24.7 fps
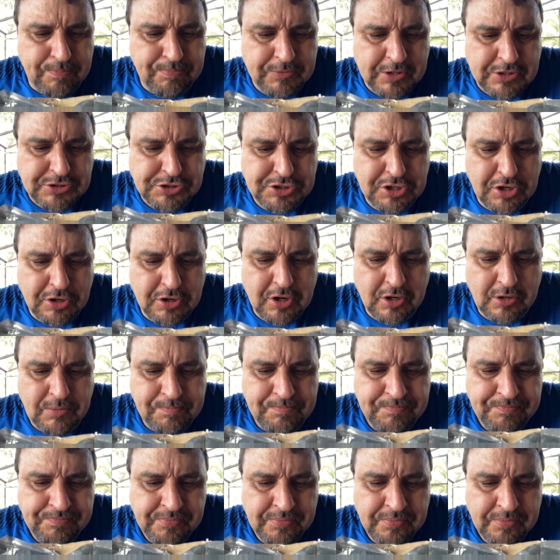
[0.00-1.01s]
Sugar,
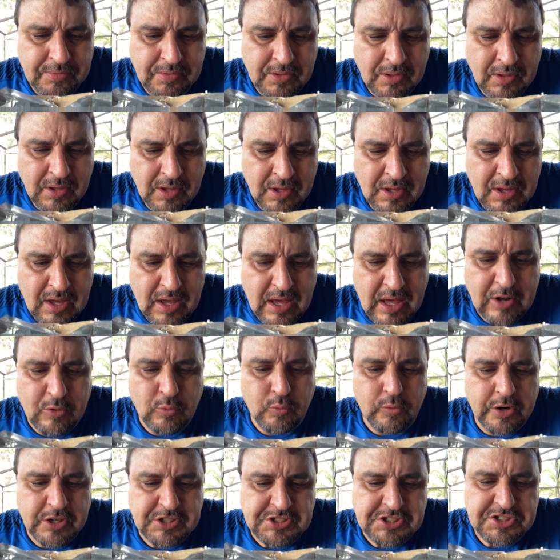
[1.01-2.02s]

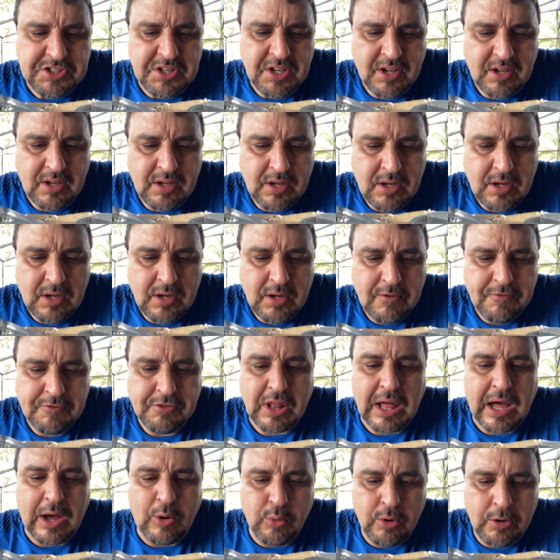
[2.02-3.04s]
enriched
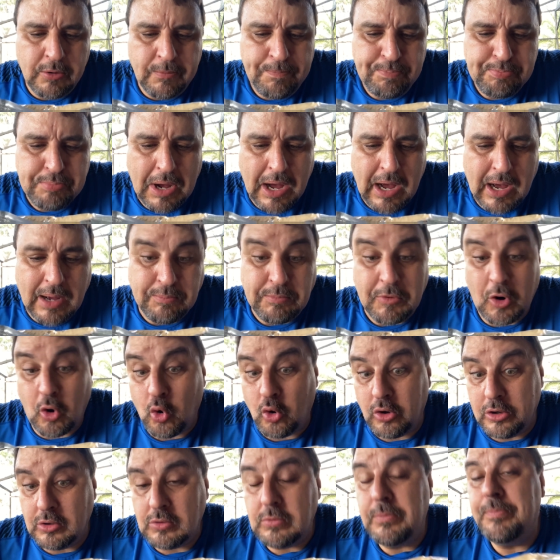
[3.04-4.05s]
flour, palm
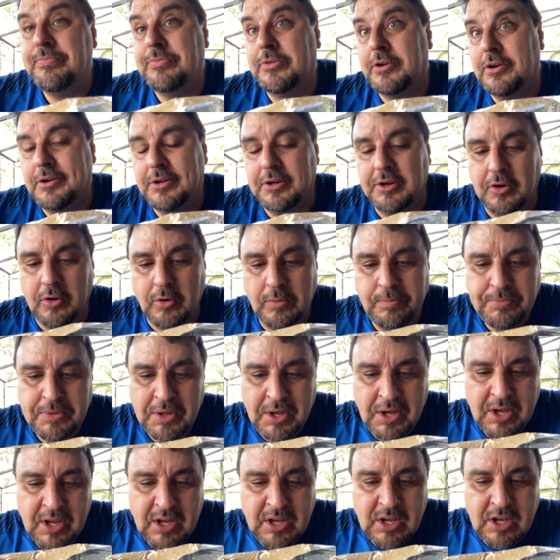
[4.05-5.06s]
oil, there you go,
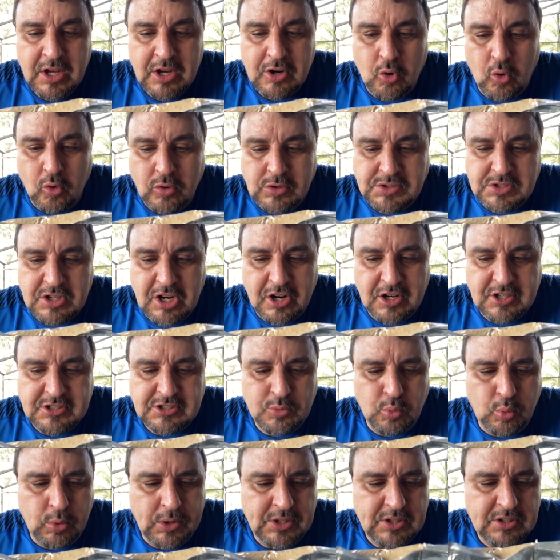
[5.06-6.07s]

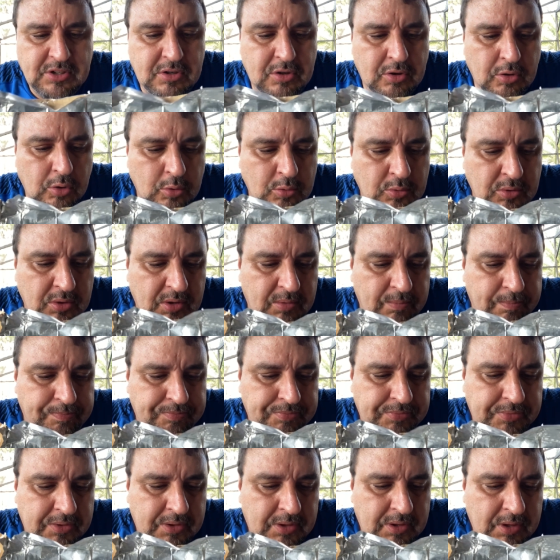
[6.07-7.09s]
cornstarch, wheat gluten,
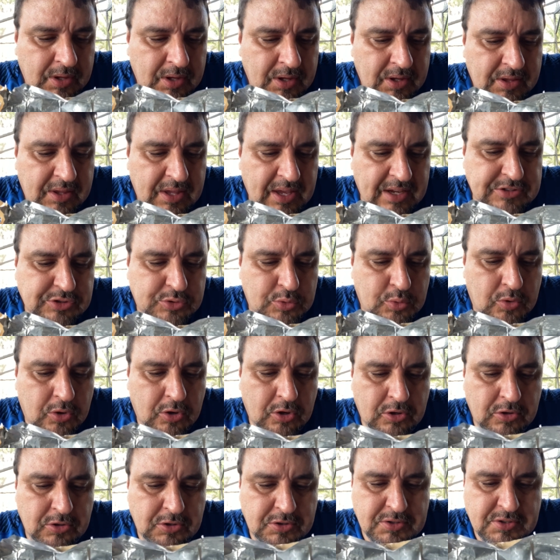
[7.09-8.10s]

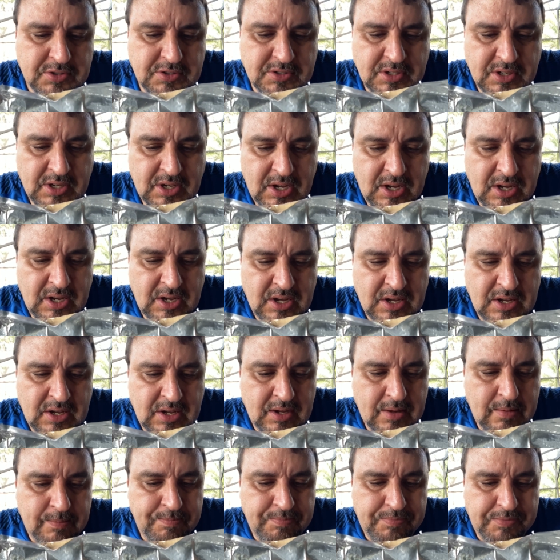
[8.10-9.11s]
dextrose,
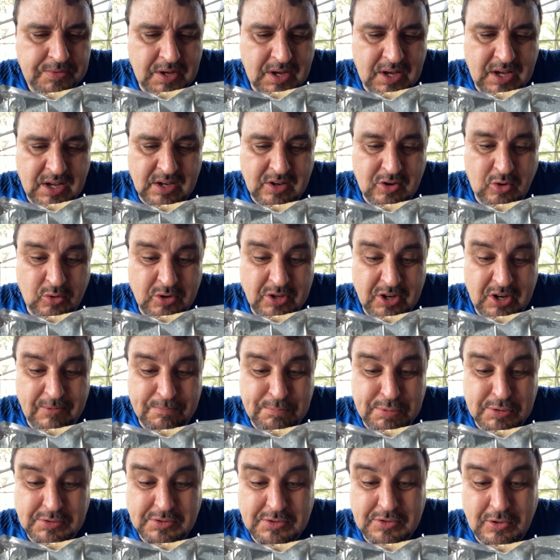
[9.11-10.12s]
coconut
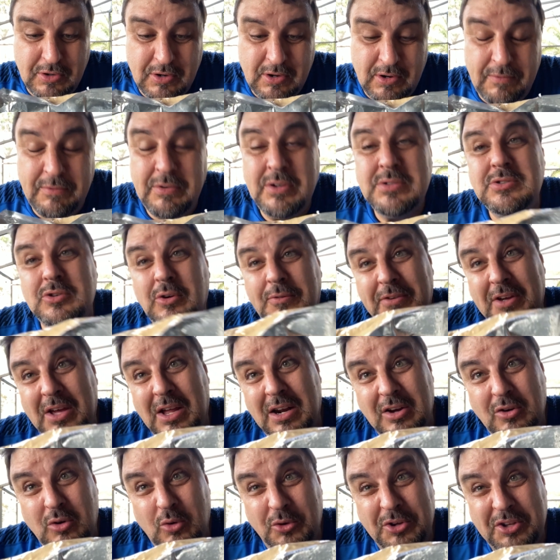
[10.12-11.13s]
preserve, so if you got a
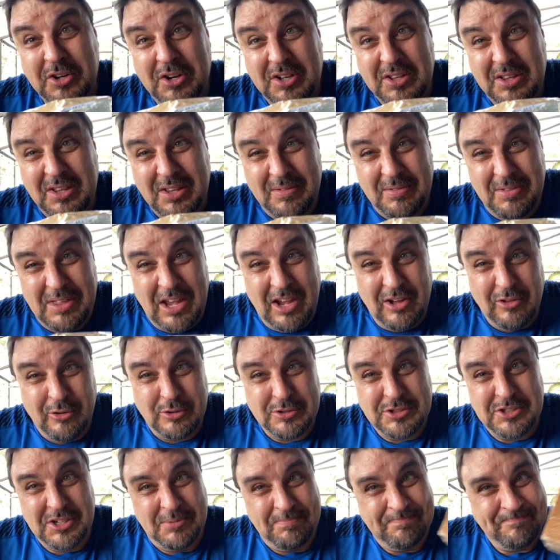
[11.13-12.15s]
coconut
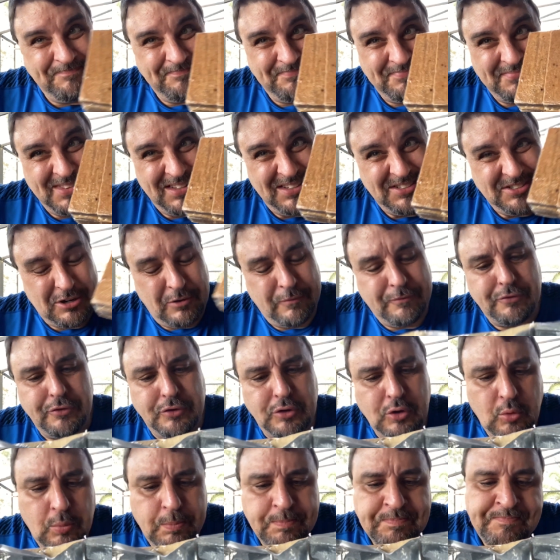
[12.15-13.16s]
allergy, these aren't for
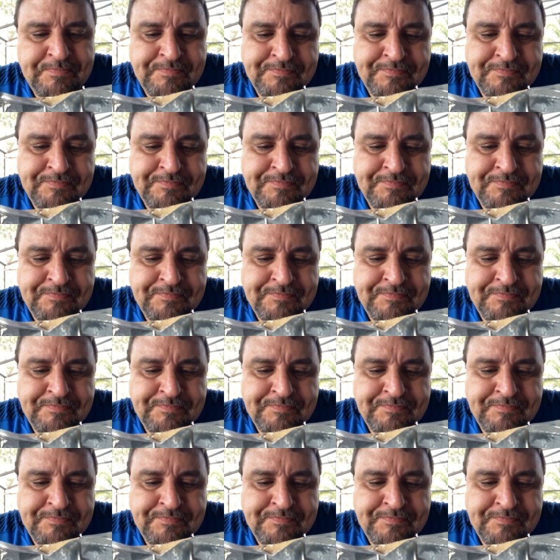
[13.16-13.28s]
you.